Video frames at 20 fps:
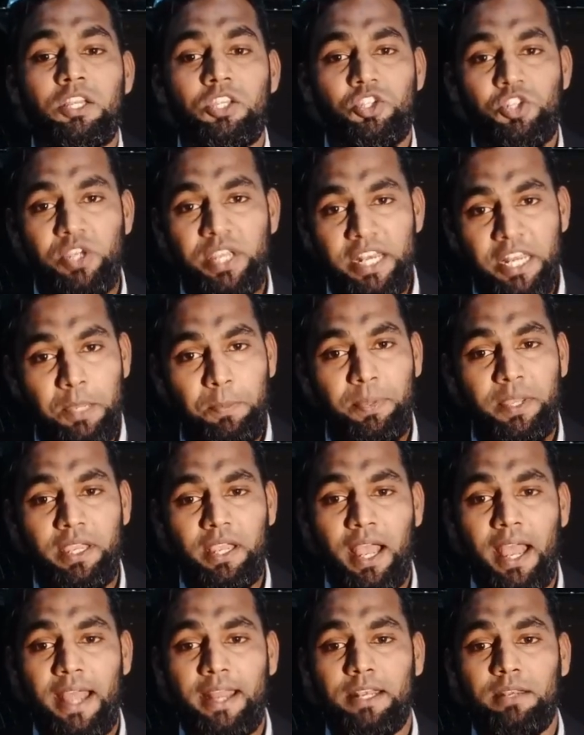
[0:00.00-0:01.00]

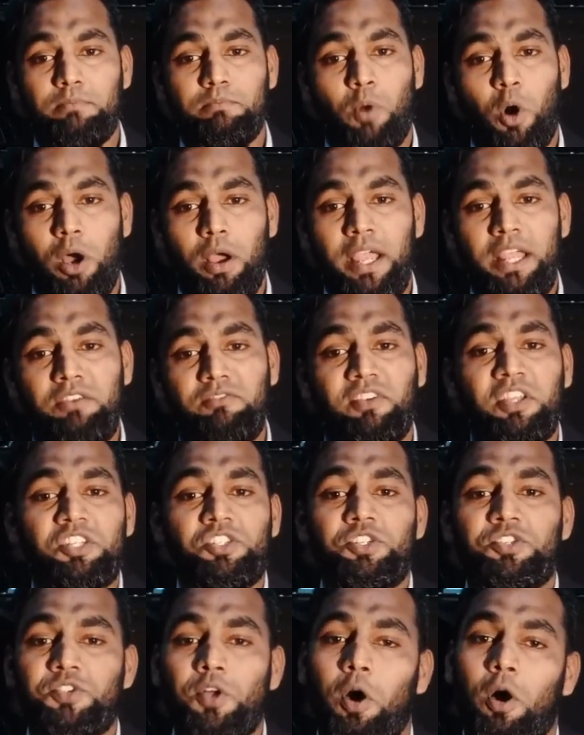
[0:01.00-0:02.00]
GDP and
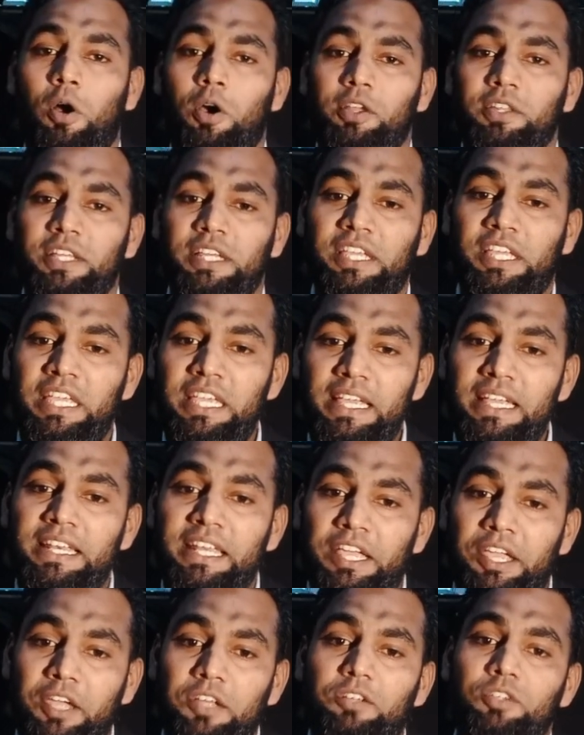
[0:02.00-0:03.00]
inflations are the key
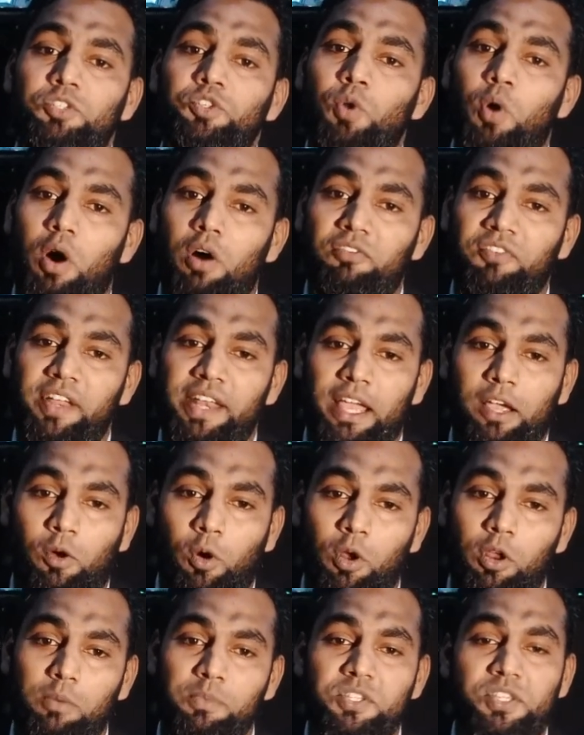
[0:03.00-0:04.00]
indicators of an
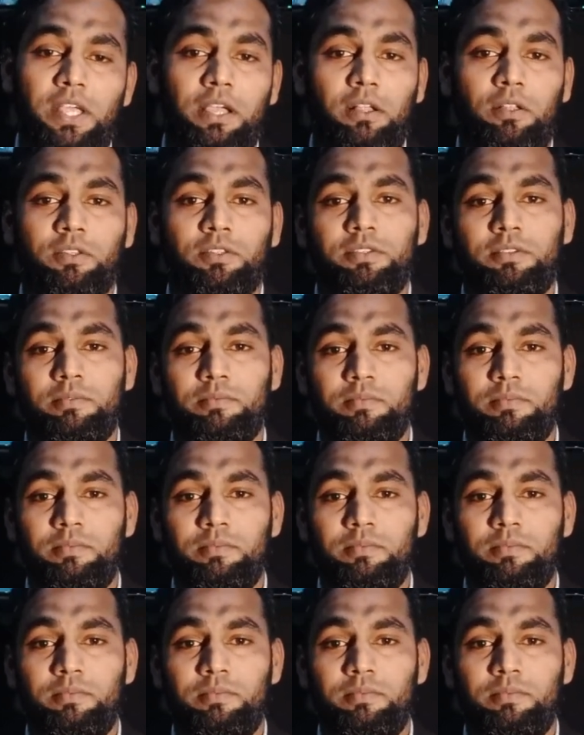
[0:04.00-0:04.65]
economy's health.